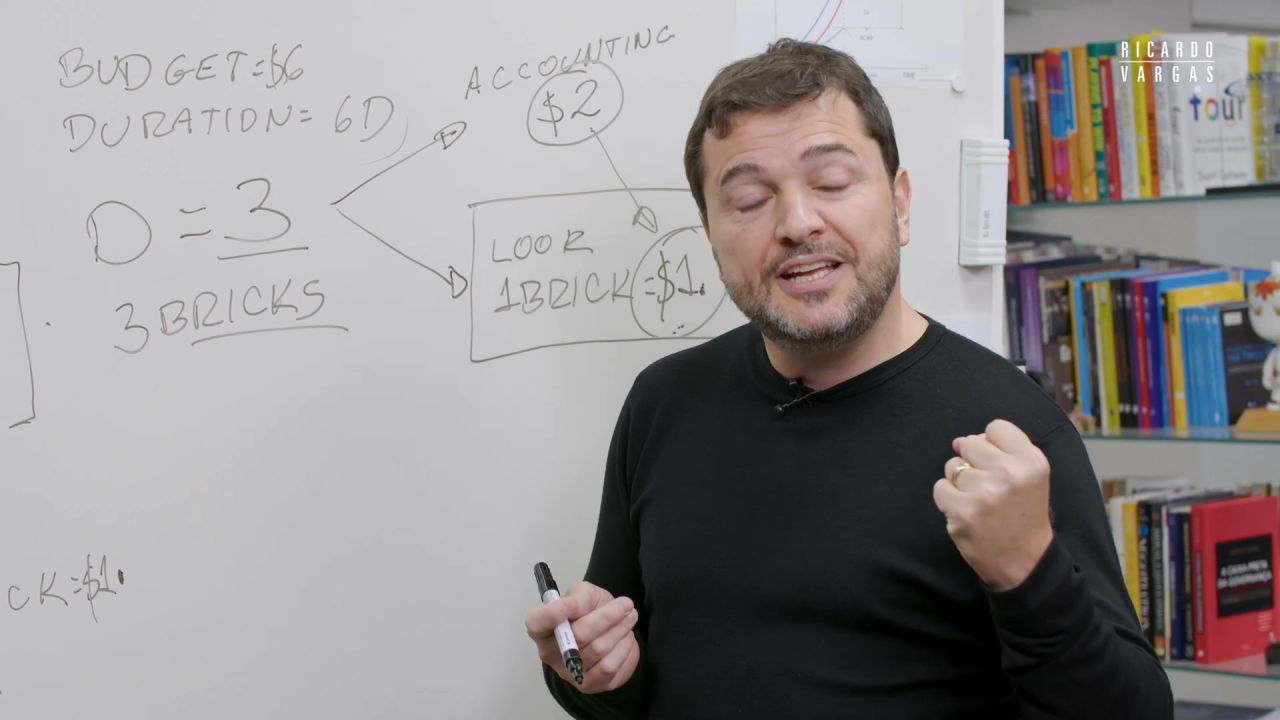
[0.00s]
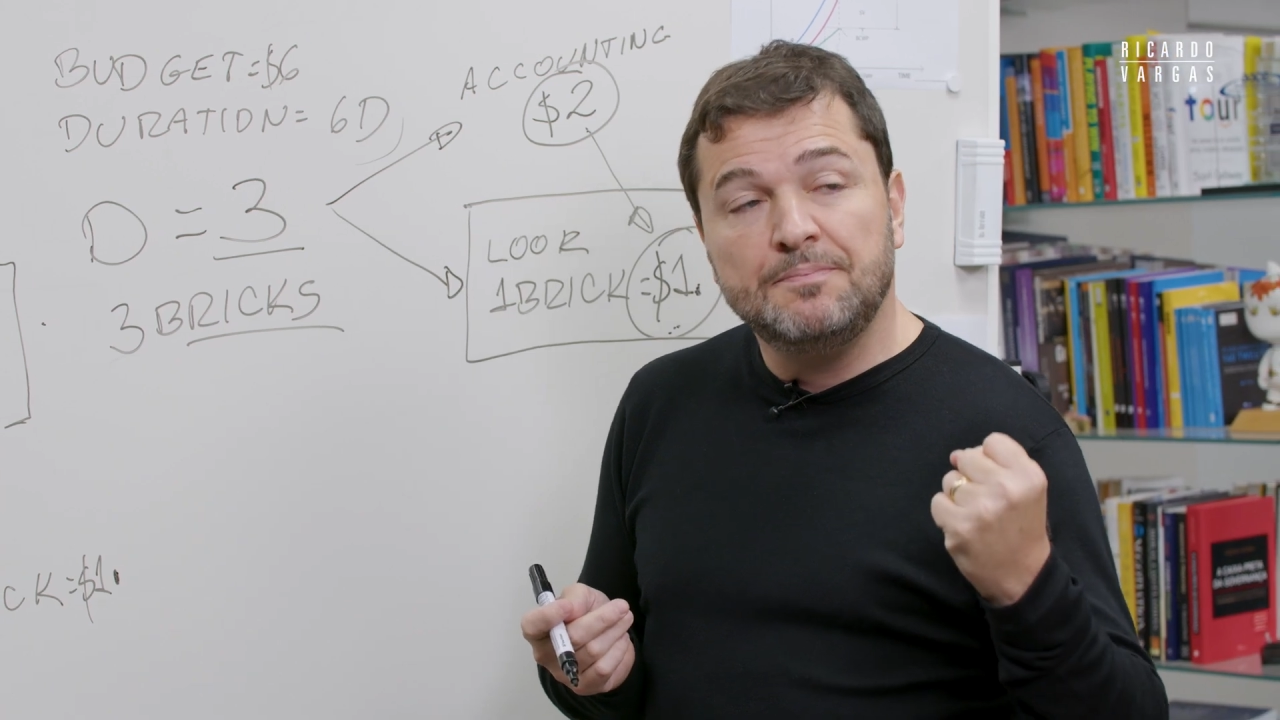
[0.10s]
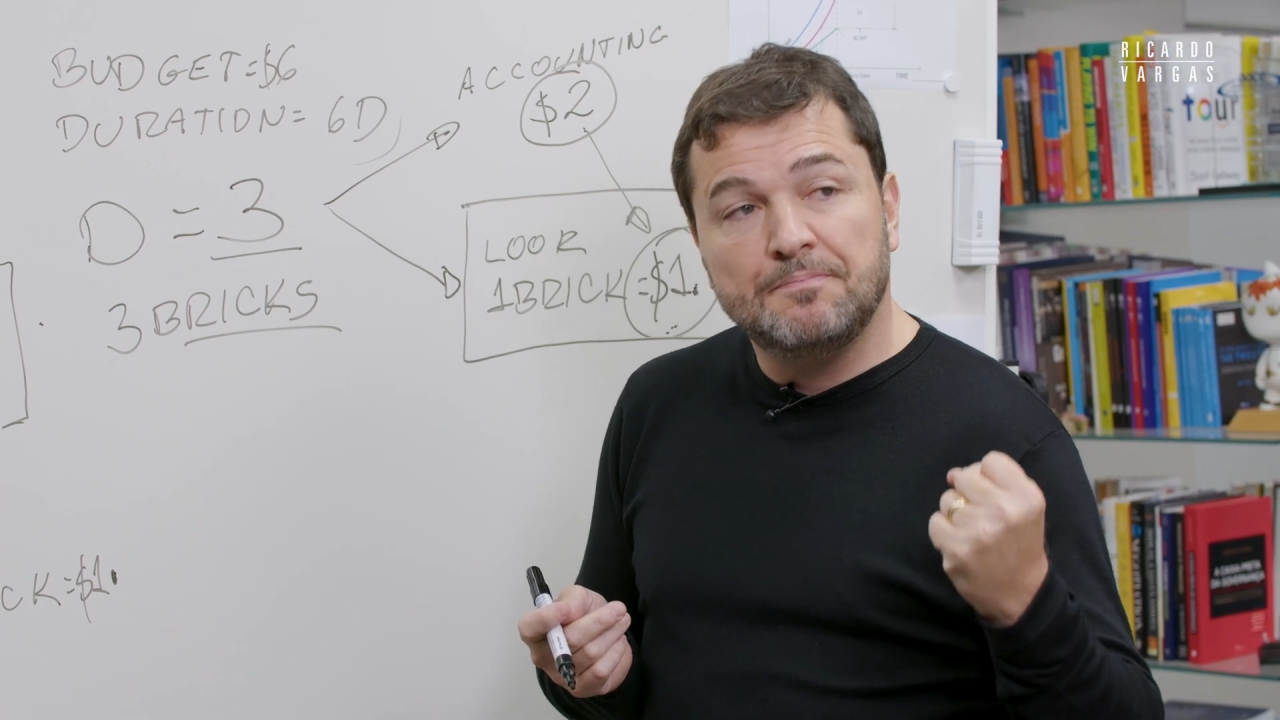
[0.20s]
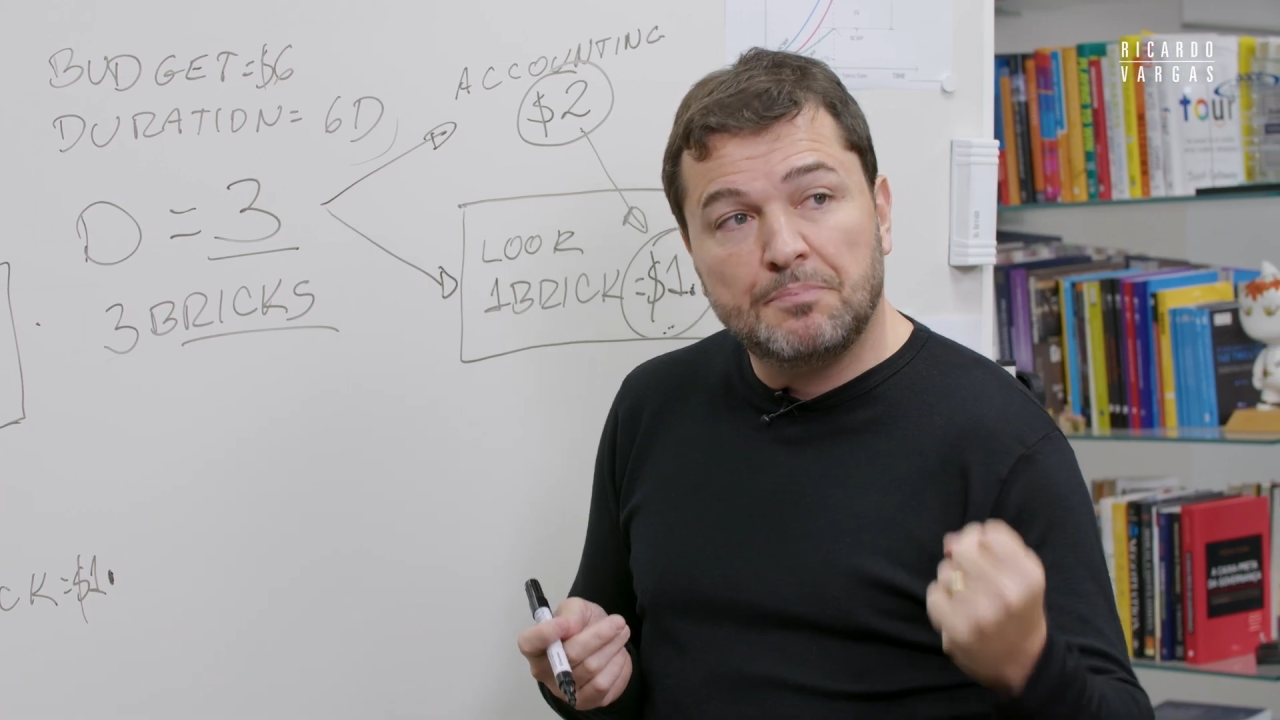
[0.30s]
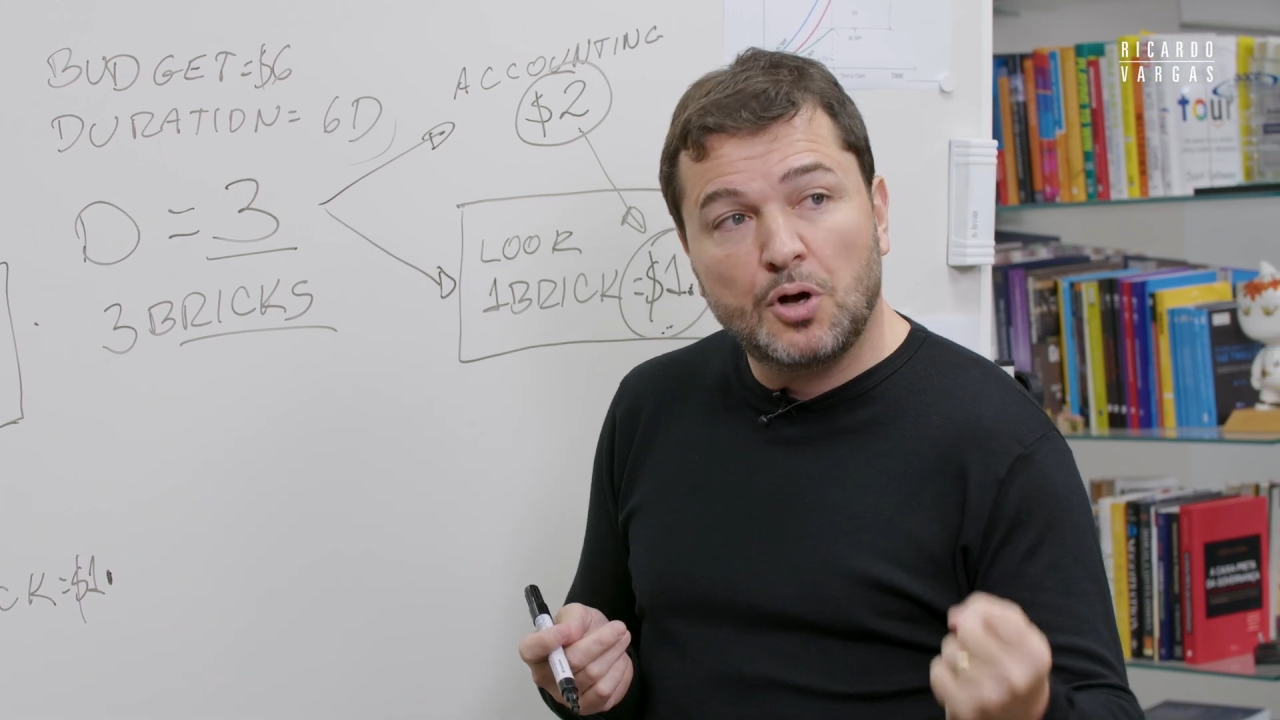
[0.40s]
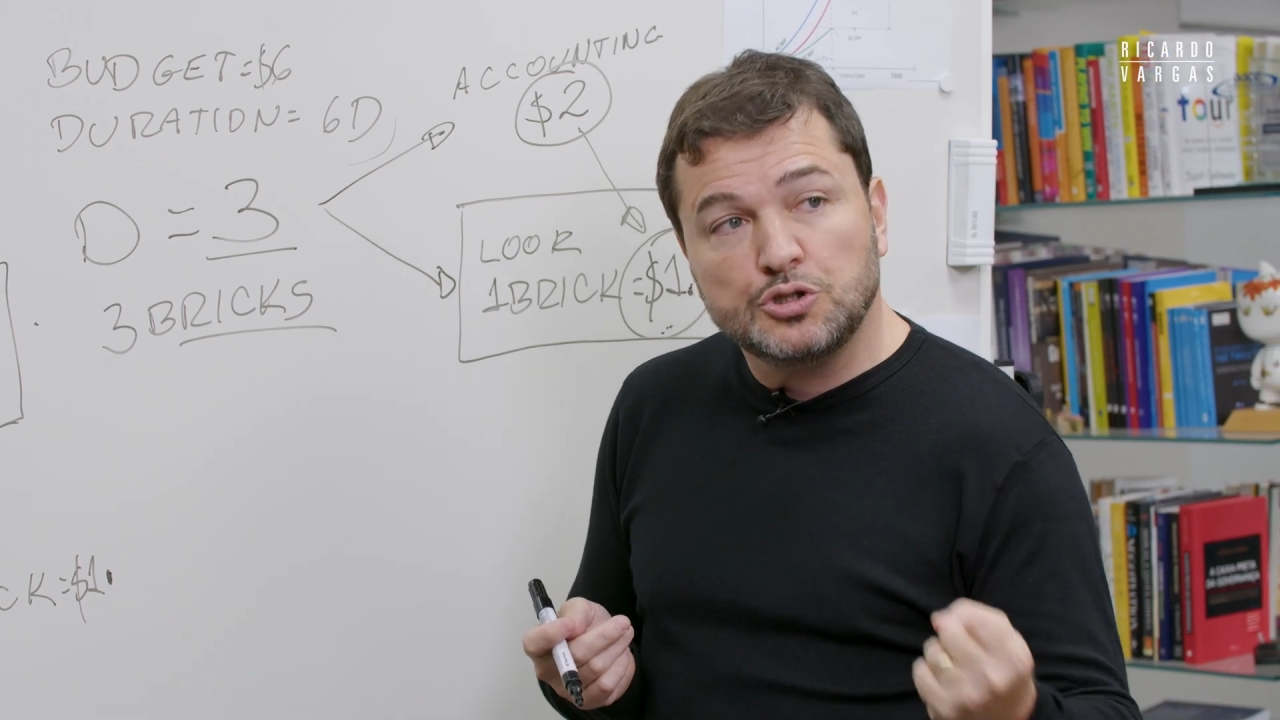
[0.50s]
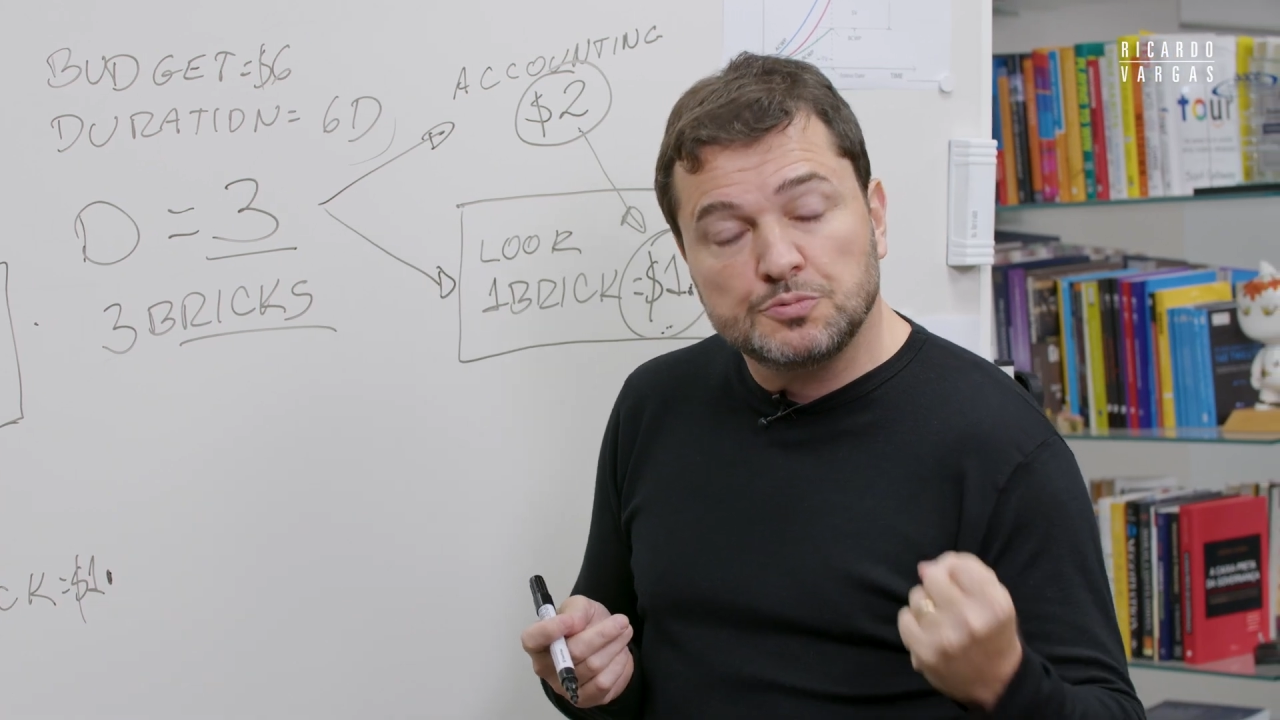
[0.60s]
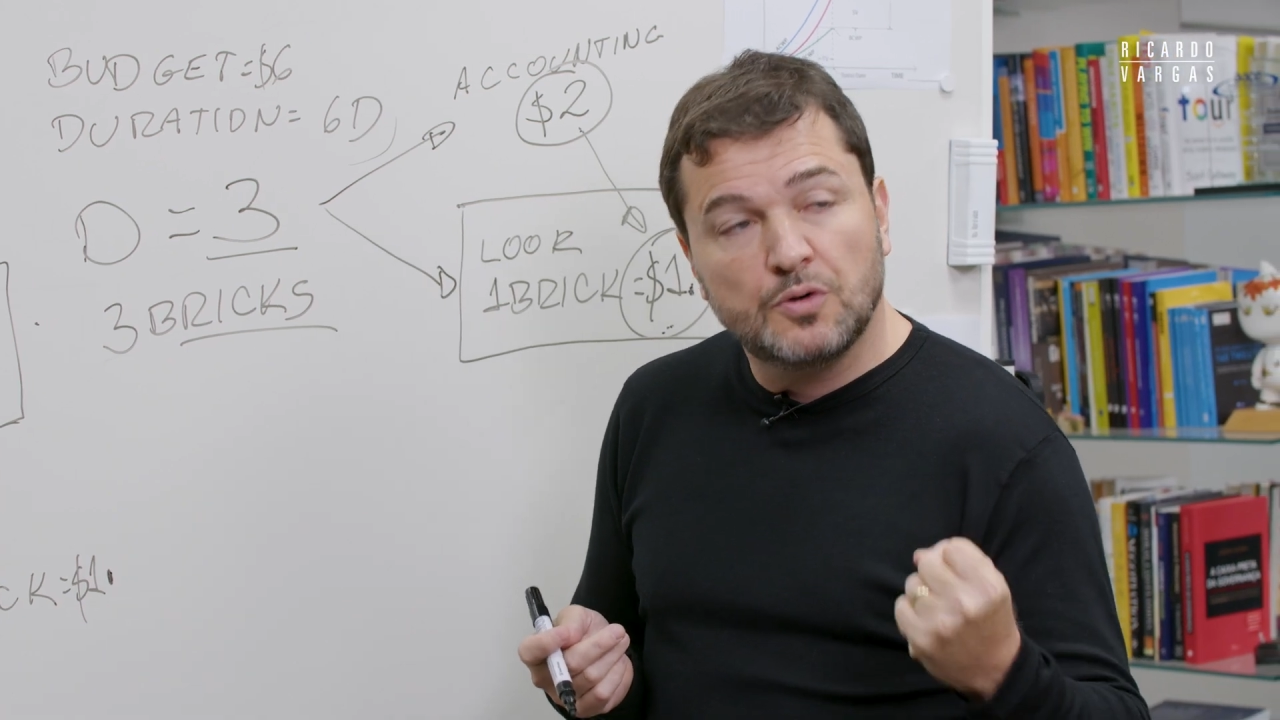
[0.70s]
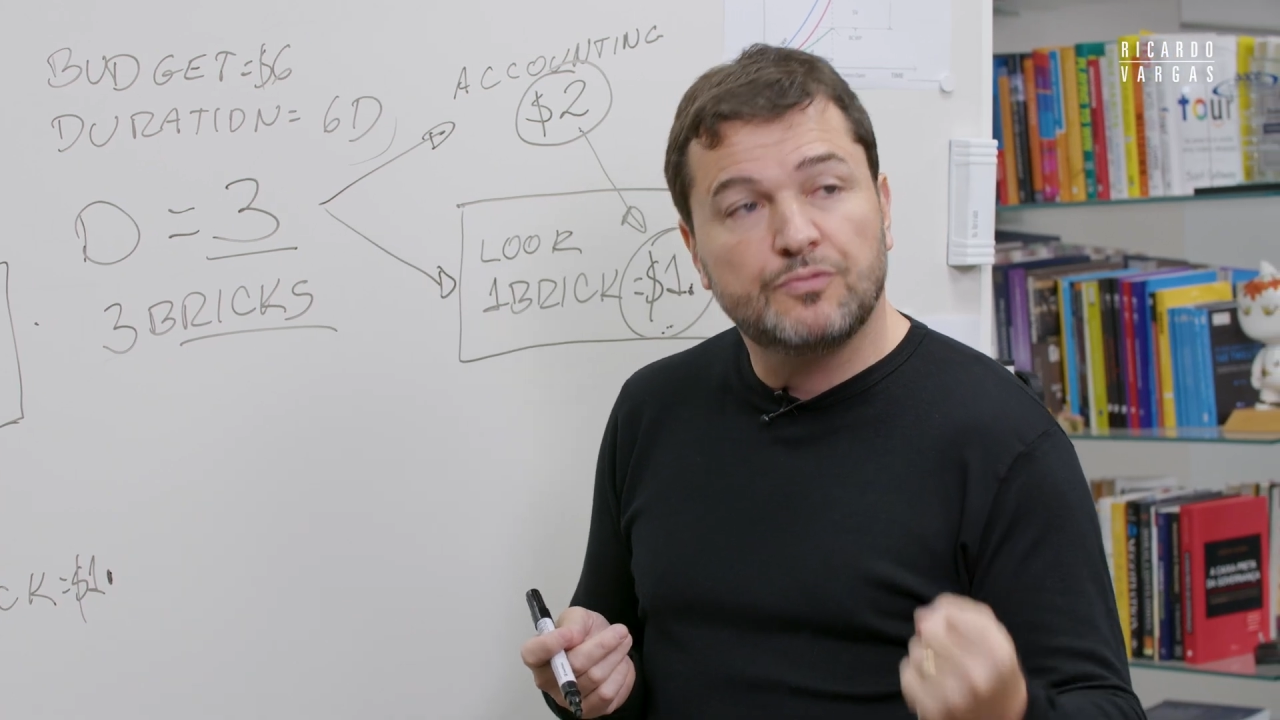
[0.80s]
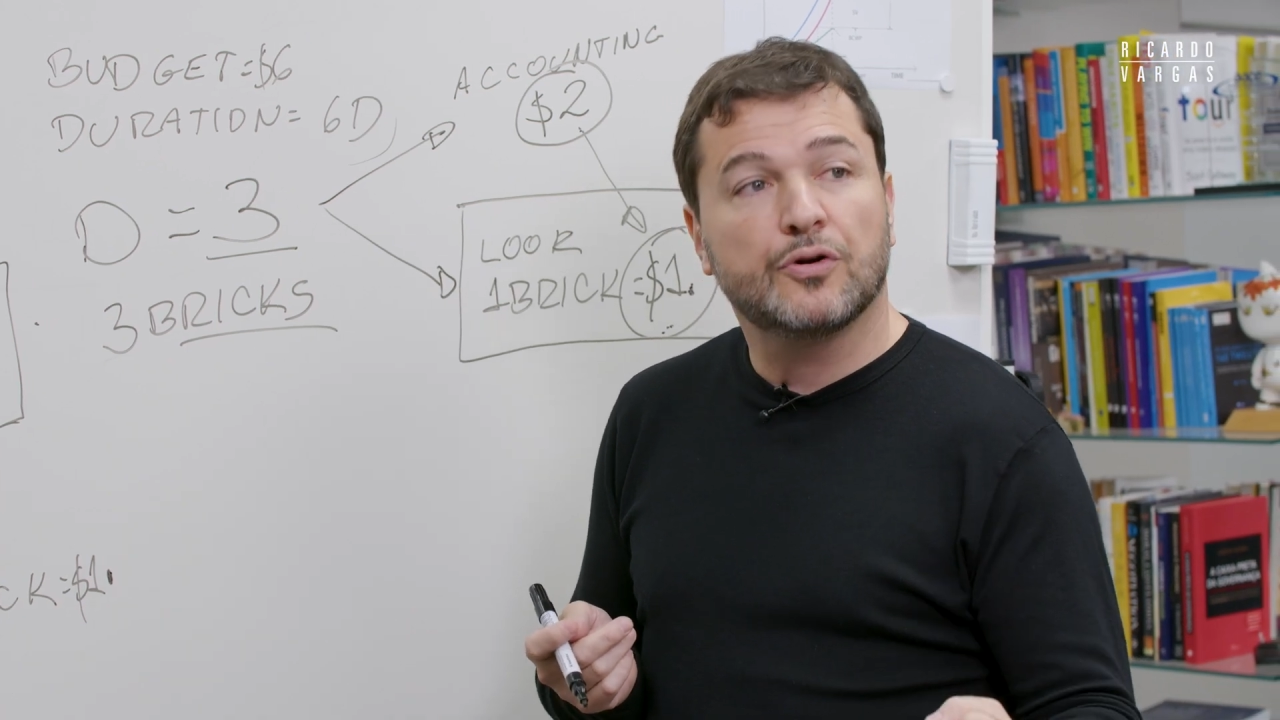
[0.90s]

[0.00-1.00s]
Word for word: impossible